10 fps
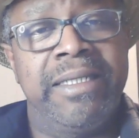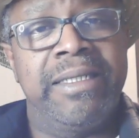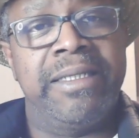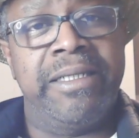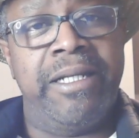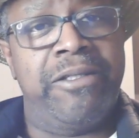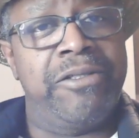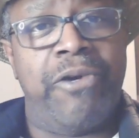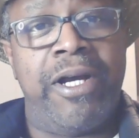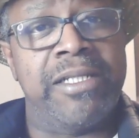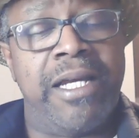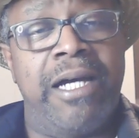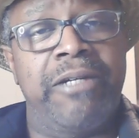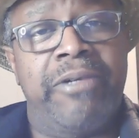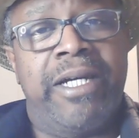And the other, Ross
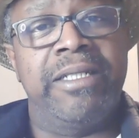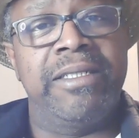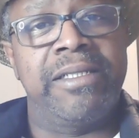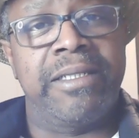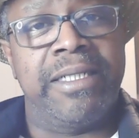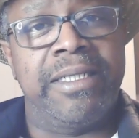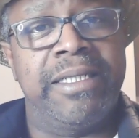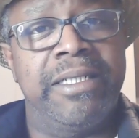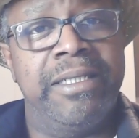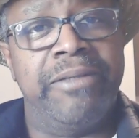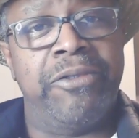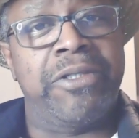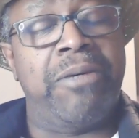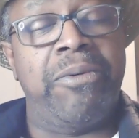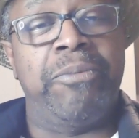Conrad, he wrote a
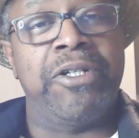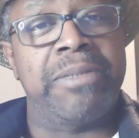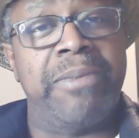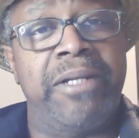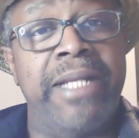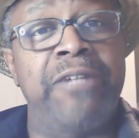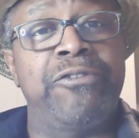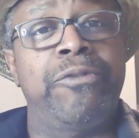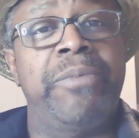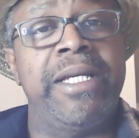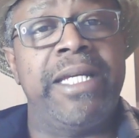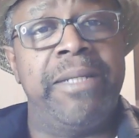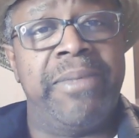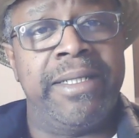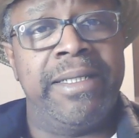couple books about natural
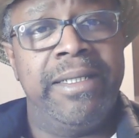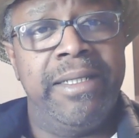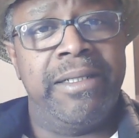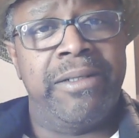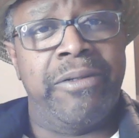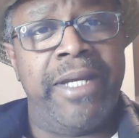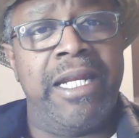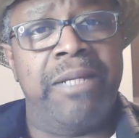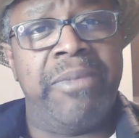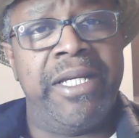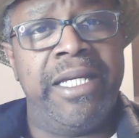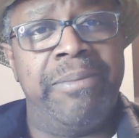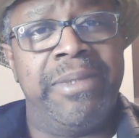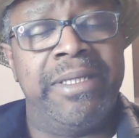beekeeping and organic beekeeping.